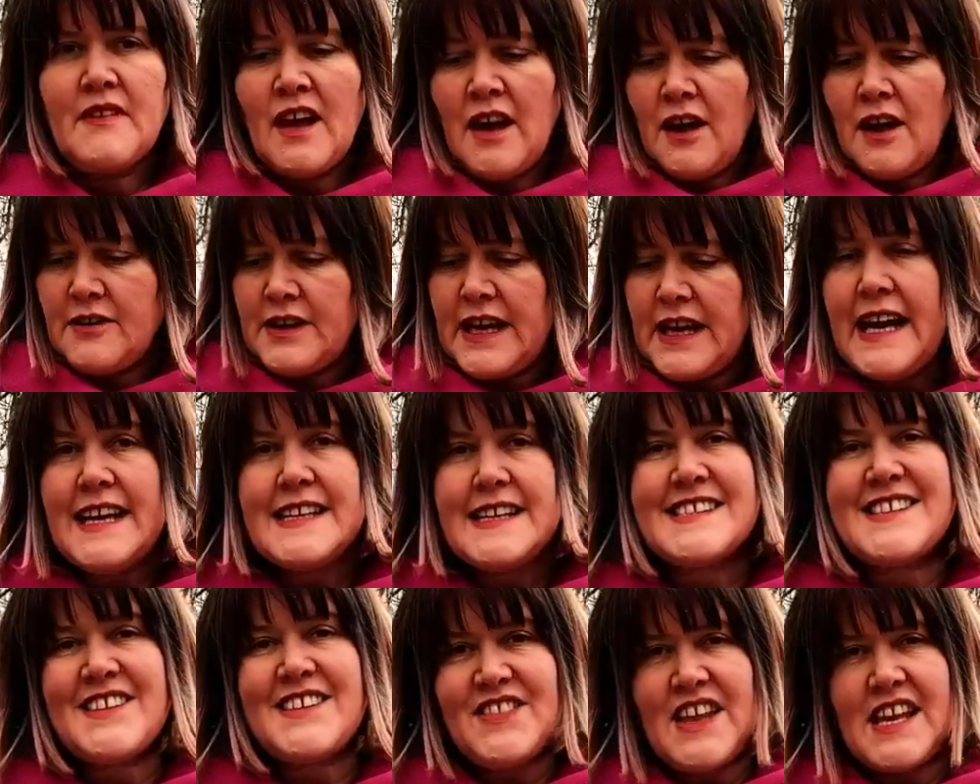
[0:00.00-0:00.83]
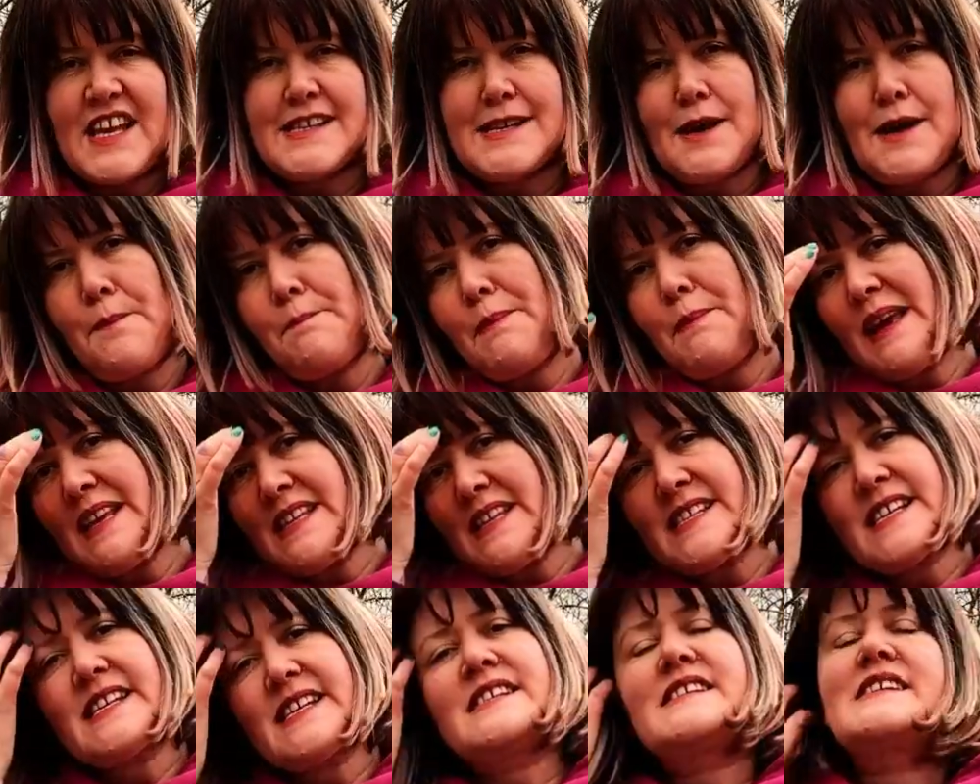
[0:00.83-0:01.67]
Okay, so there's our
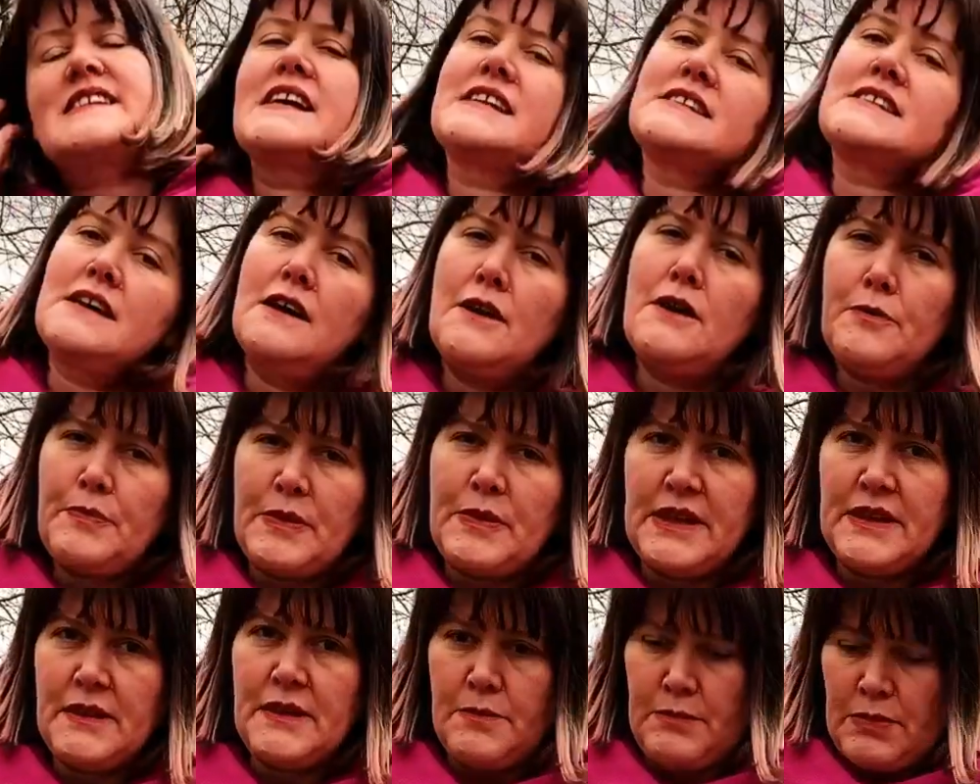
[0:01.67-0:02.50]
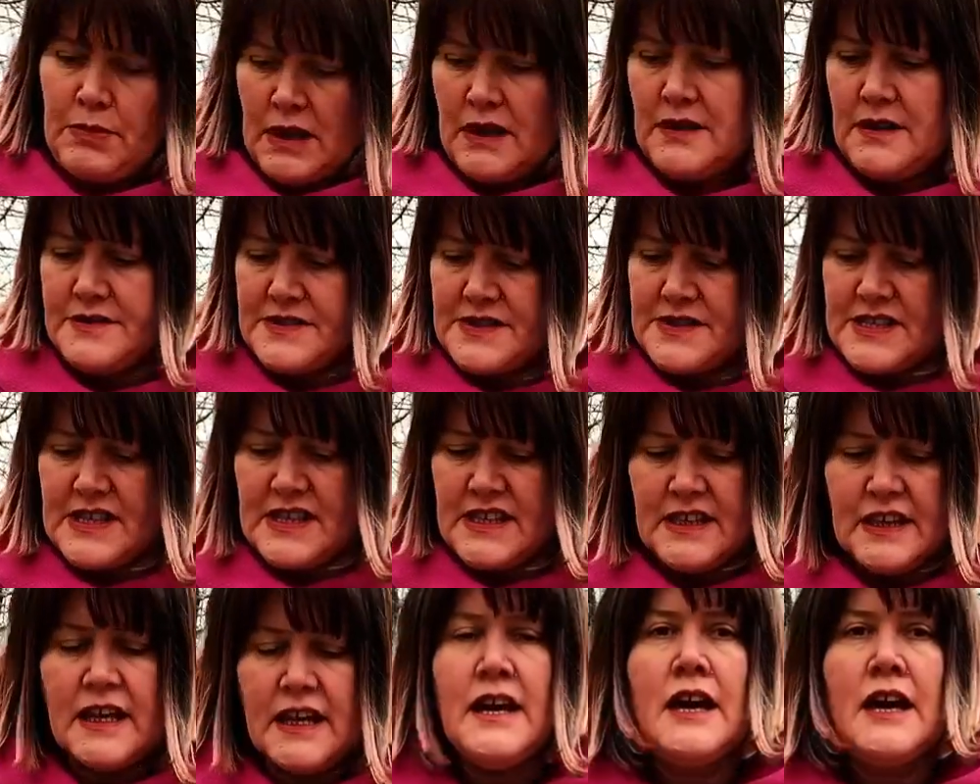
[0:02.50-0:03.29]
basic setup in our planter.